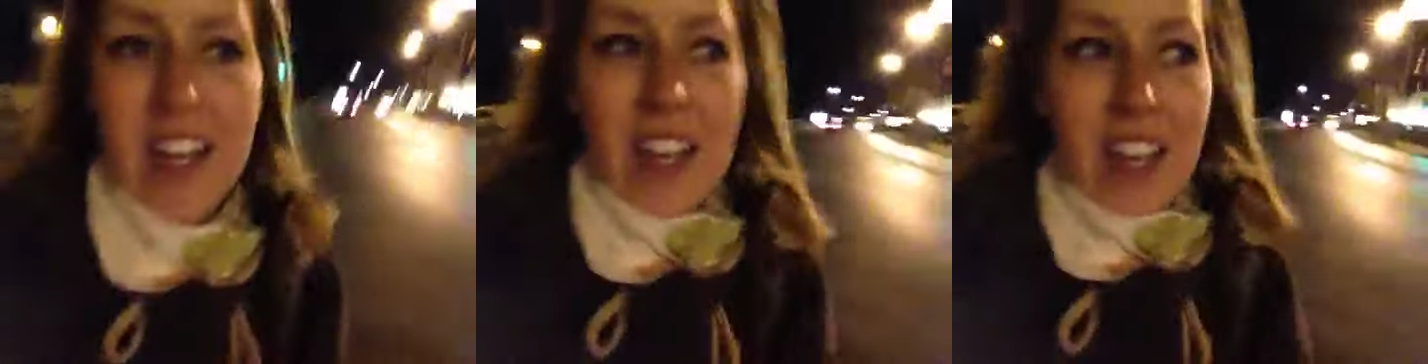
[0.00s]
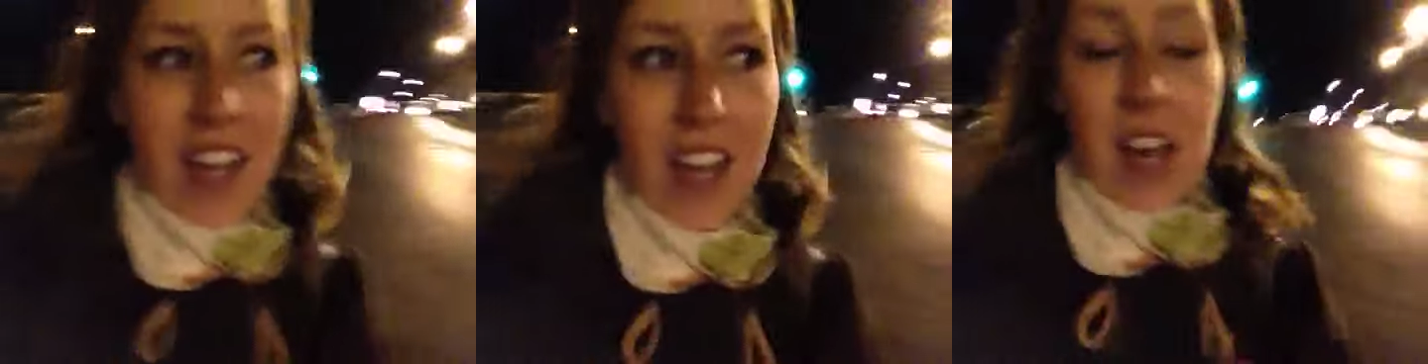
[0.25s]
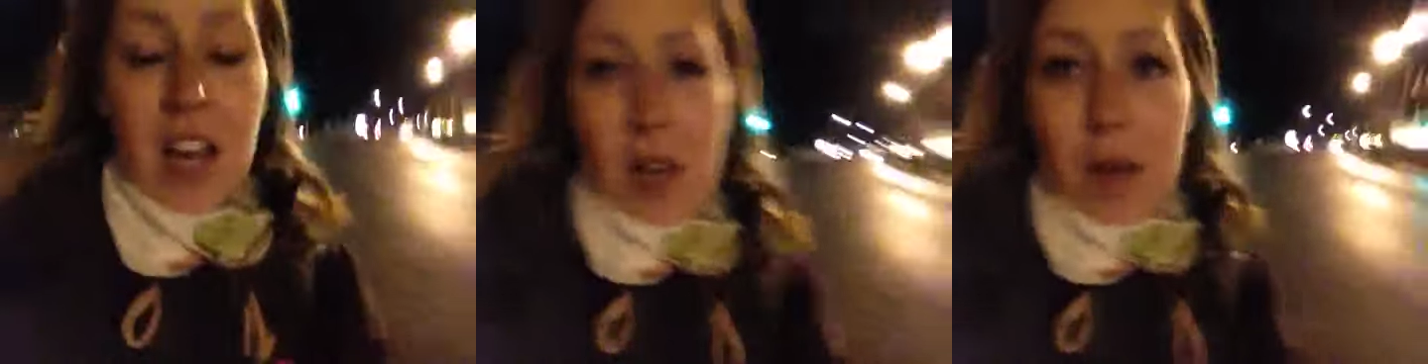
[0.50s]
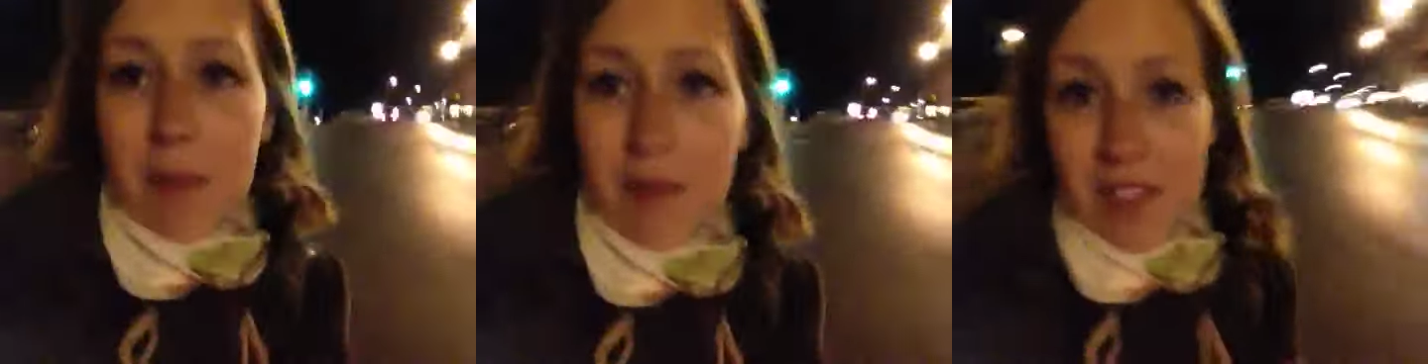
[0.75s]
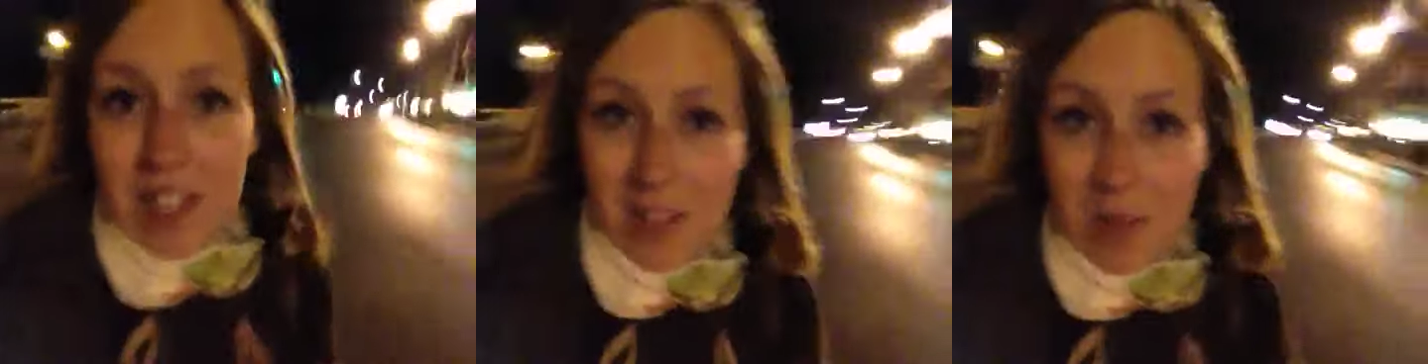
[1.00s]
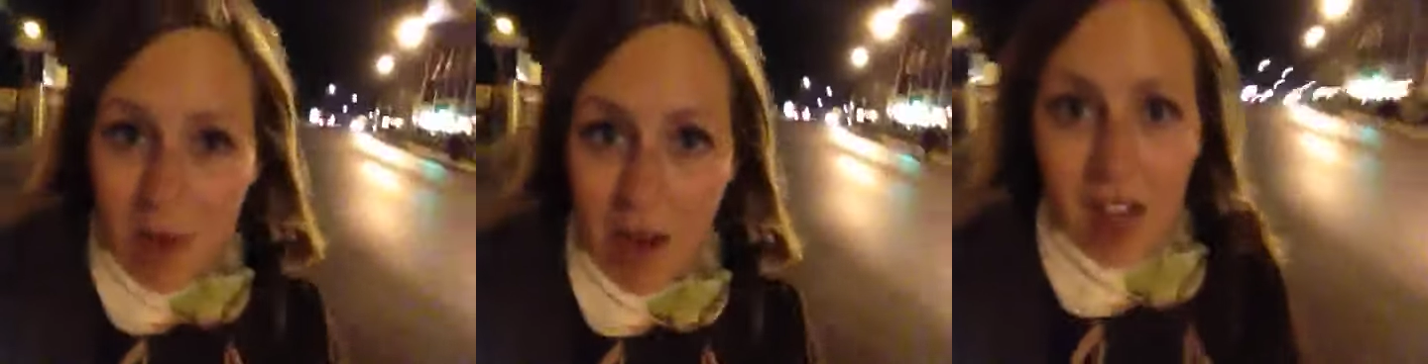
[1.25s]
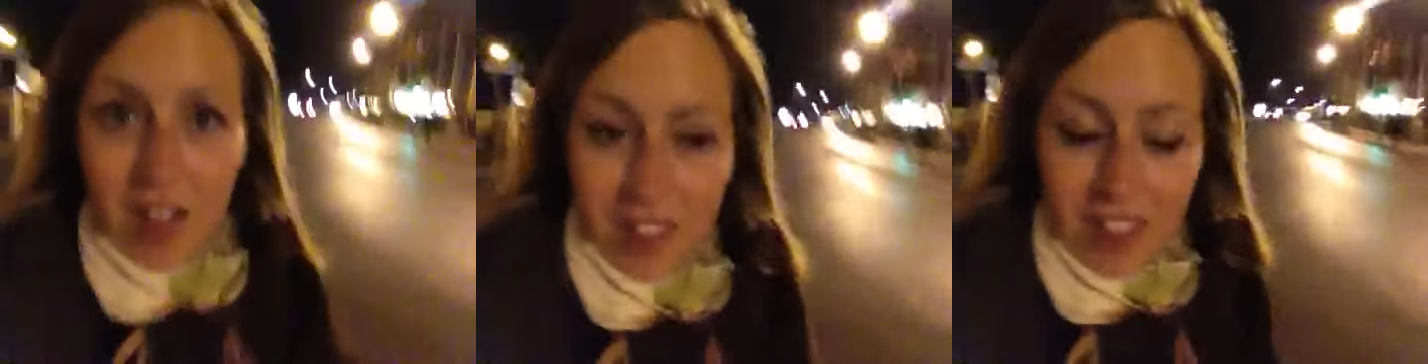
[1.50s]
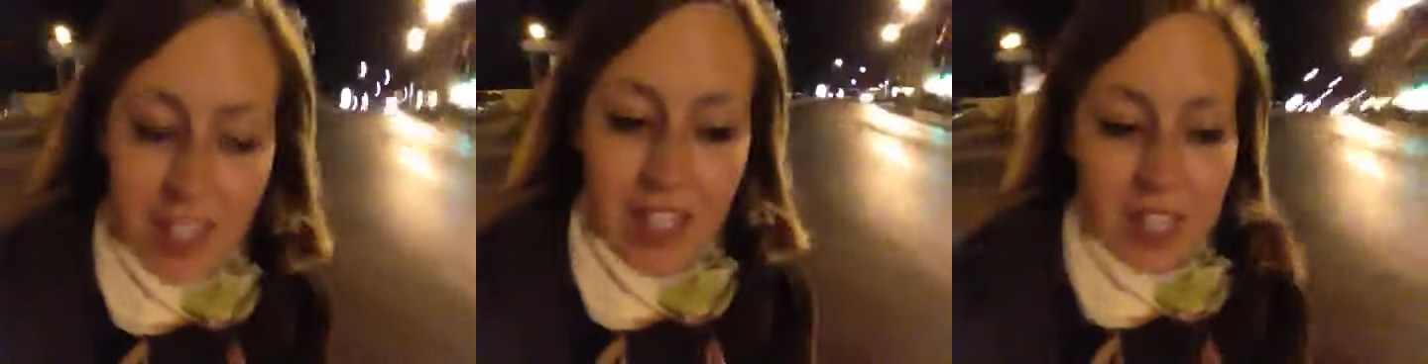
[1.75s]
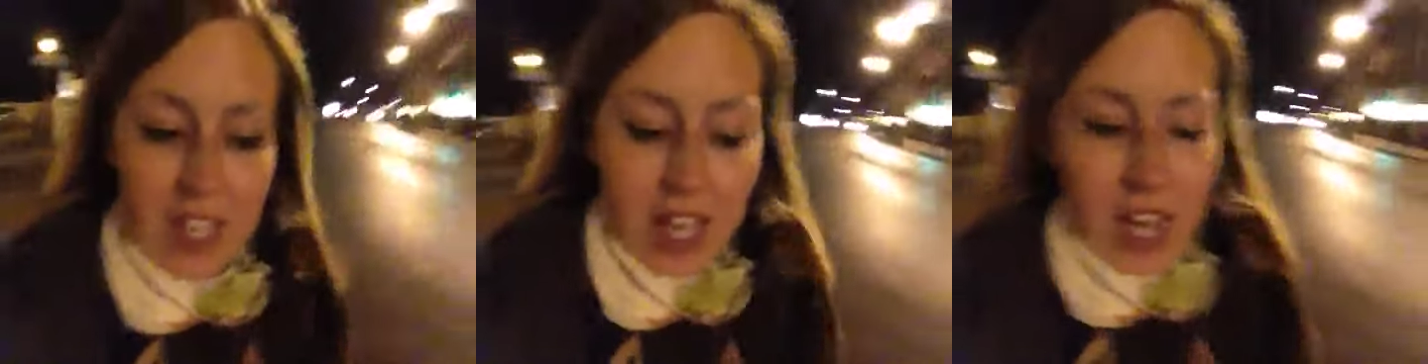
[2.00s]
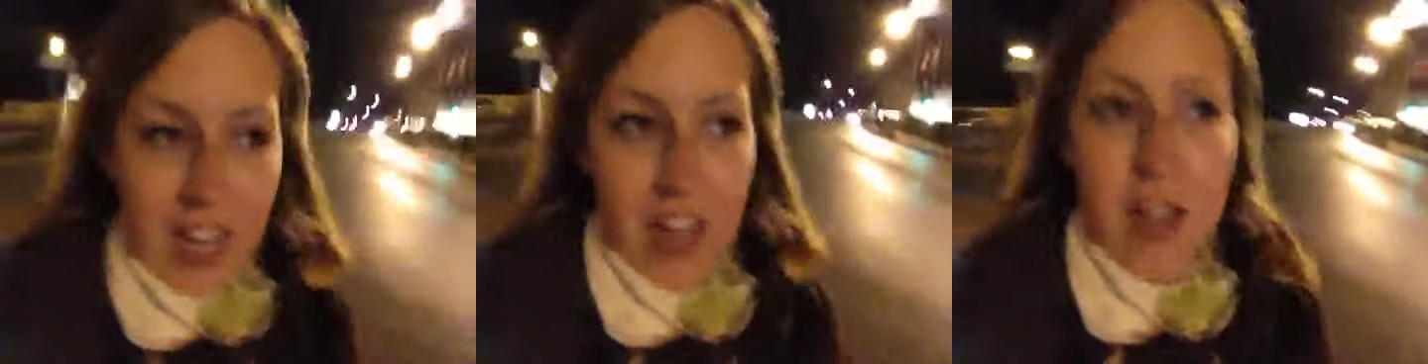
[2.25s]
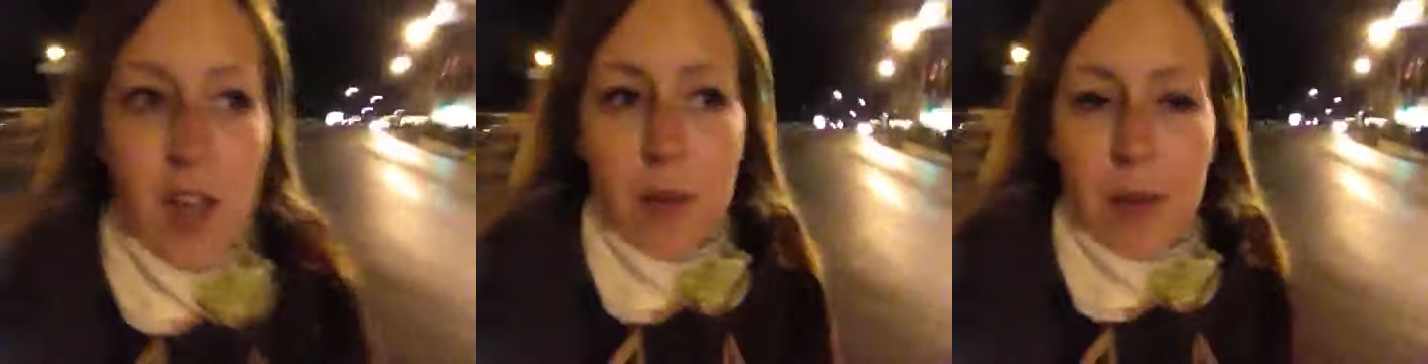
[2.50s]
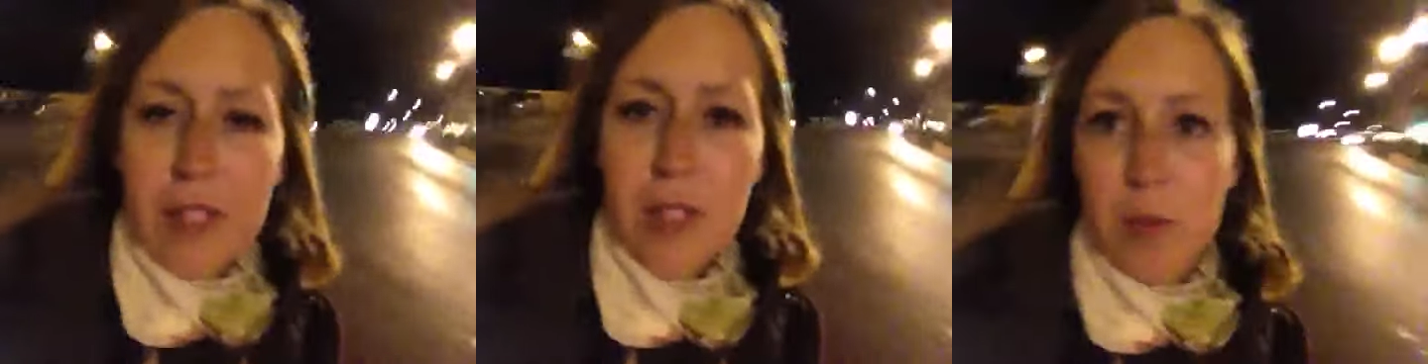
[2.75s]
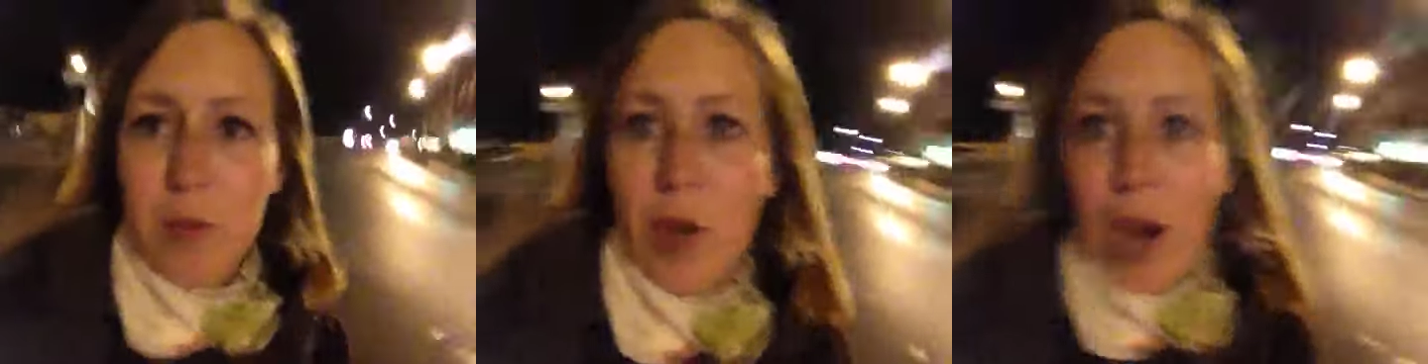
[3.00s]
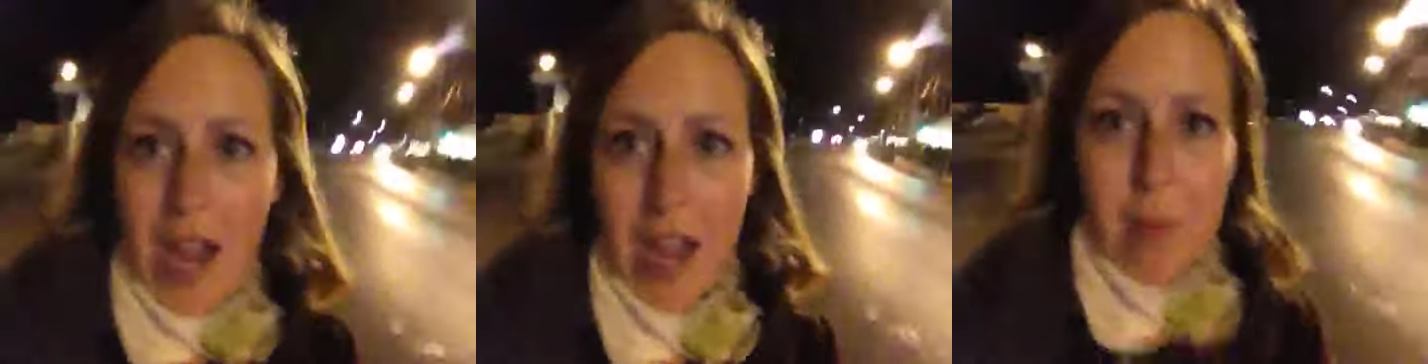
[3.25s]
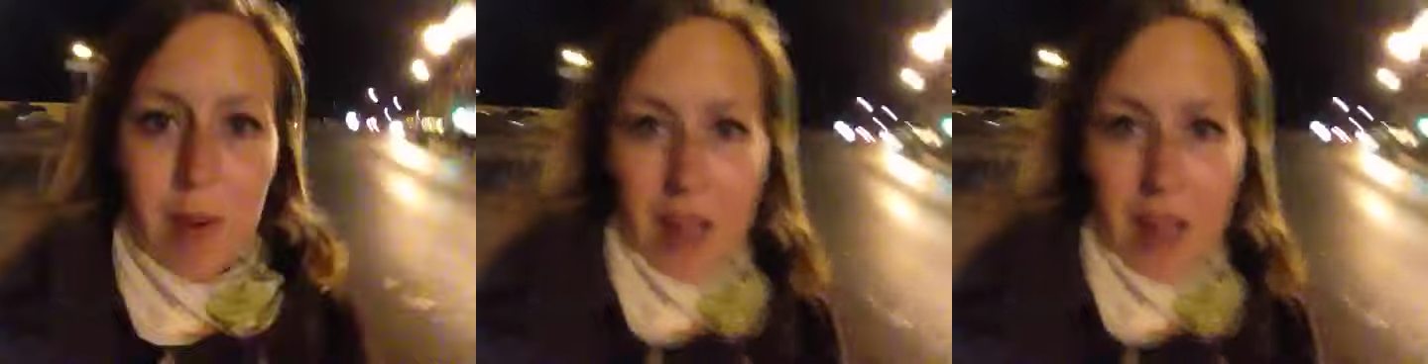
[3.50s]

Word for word: I hope you've seen them all, and I hope you subscribe.